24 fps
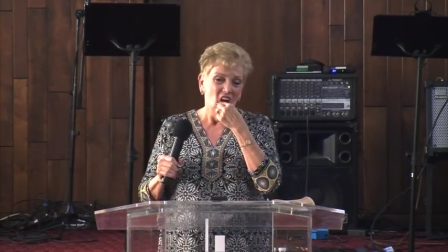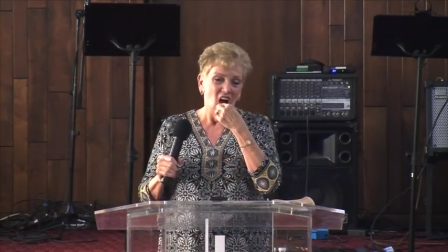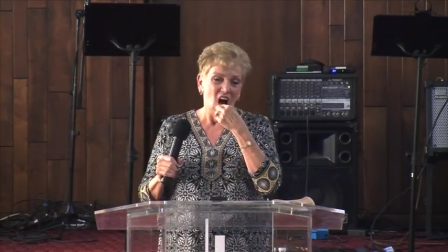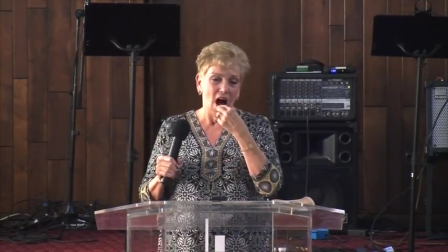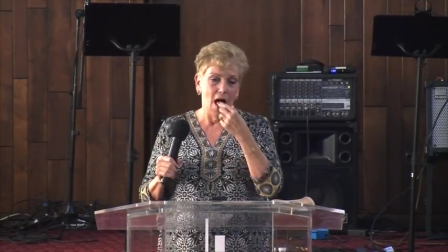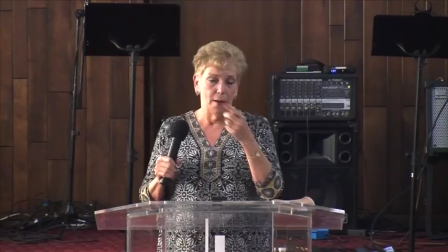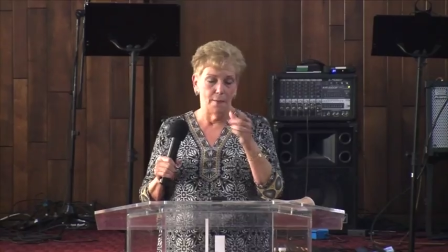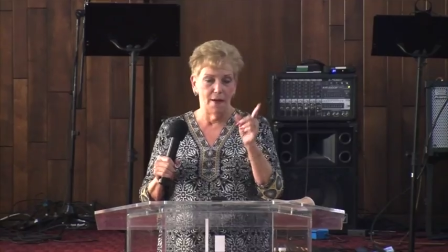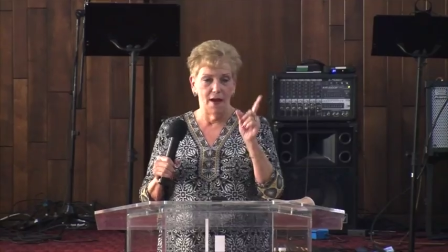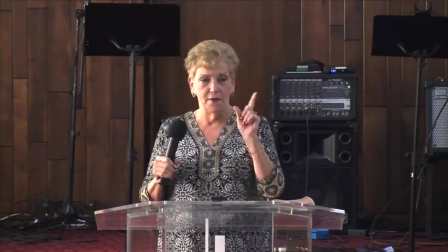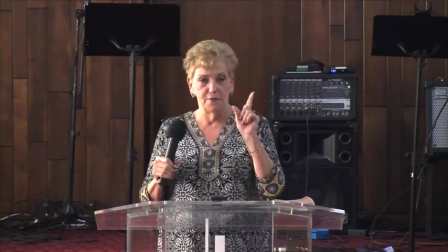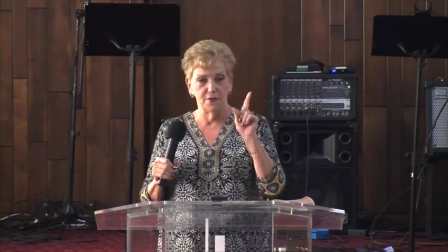
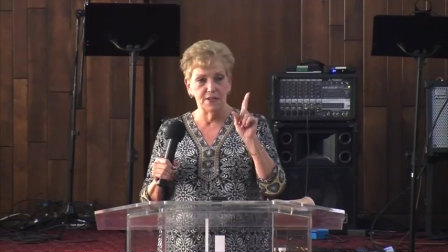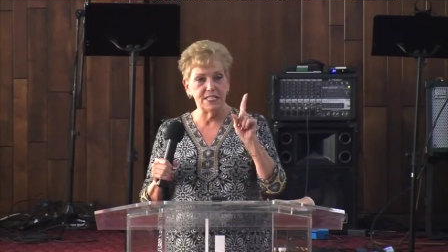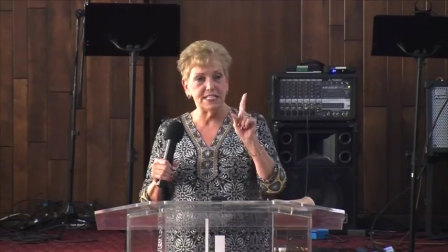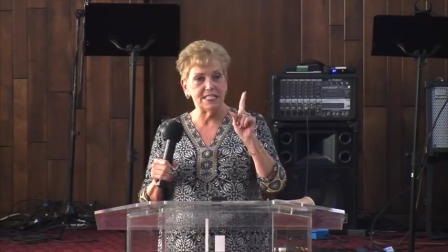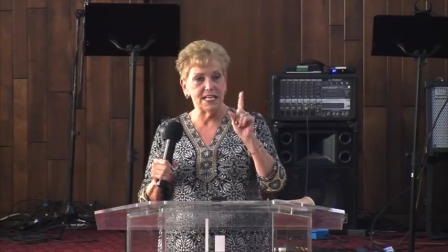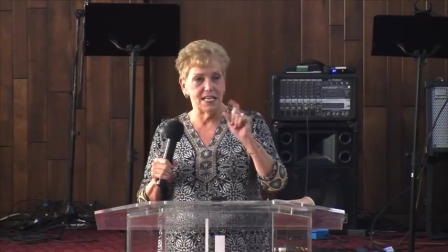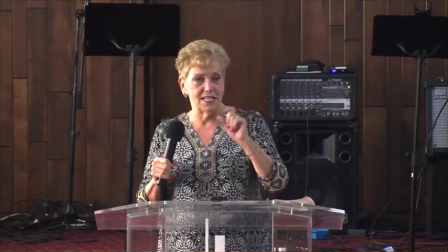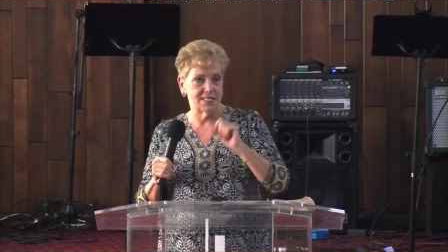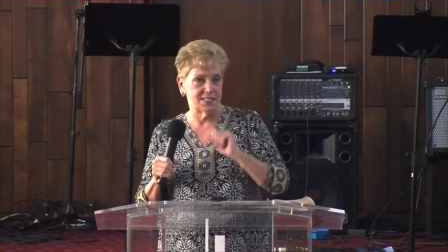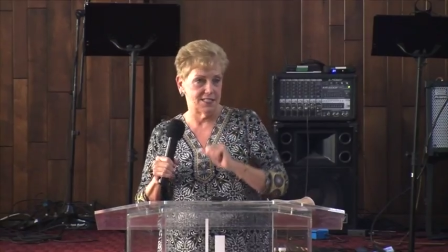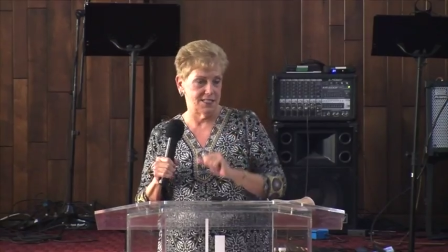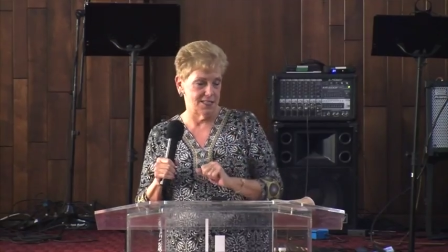uh, every
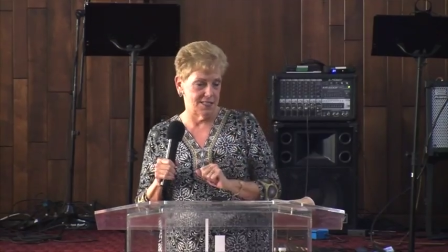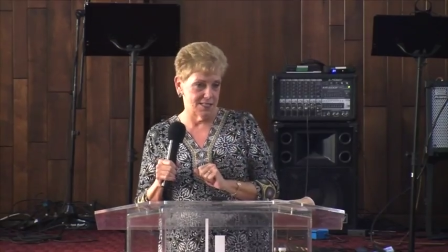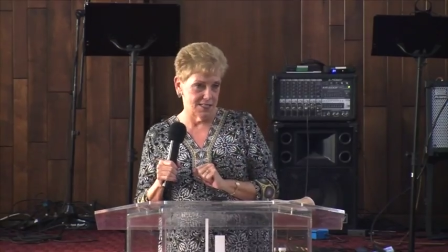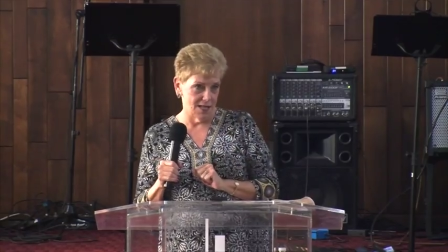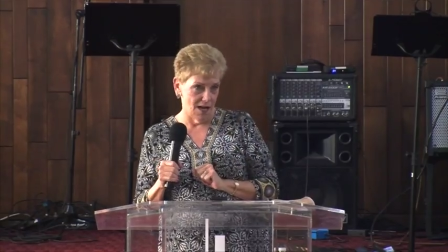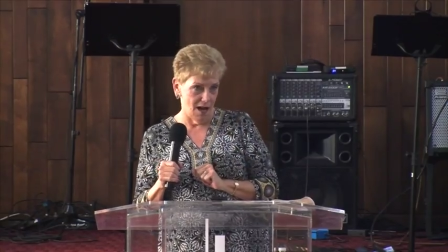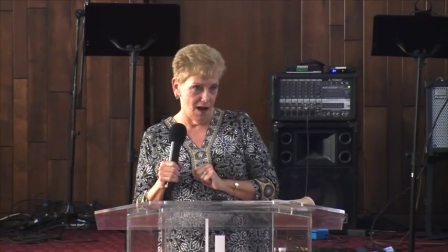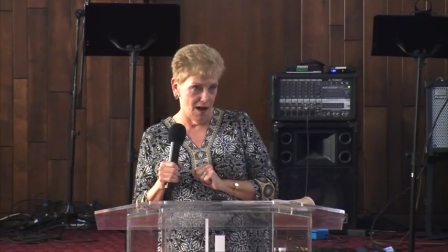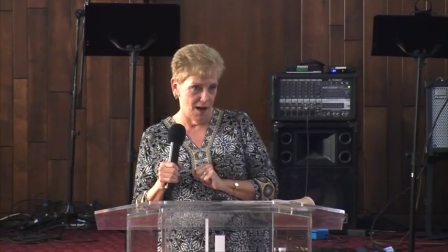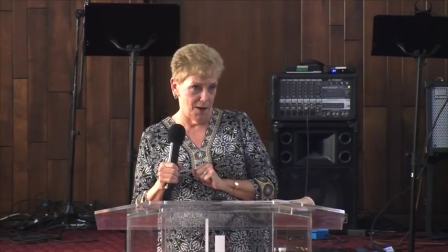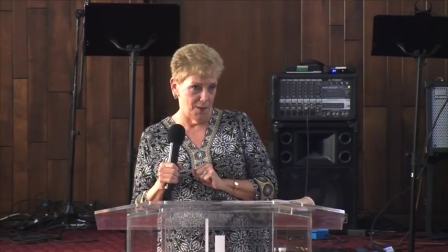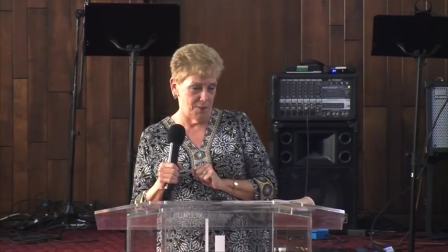test is
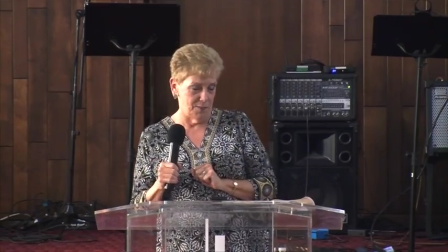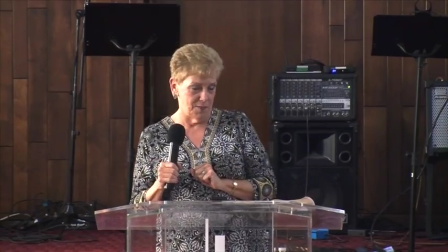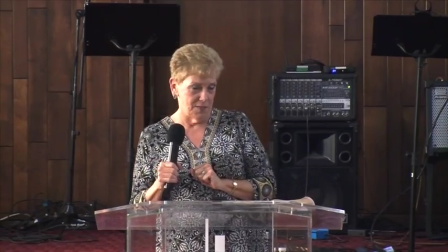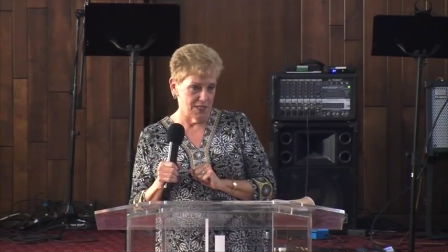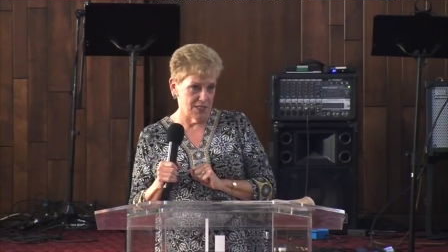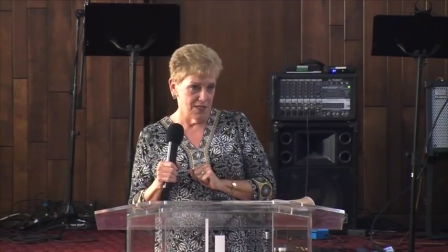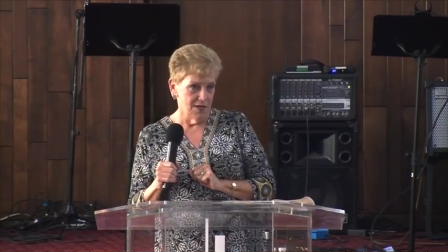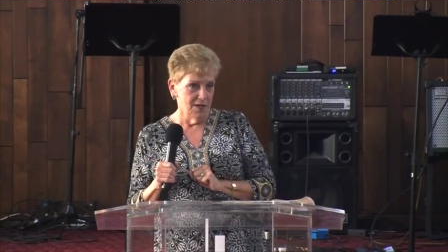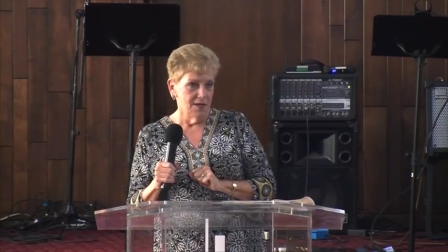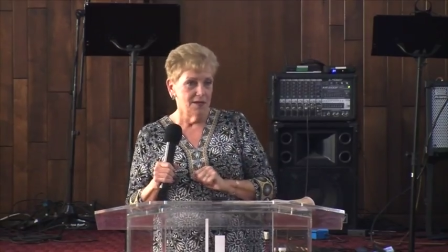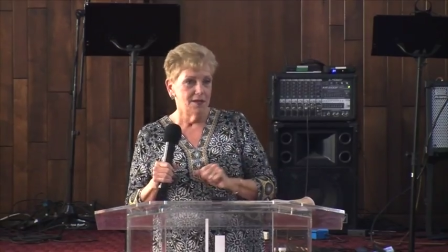timed.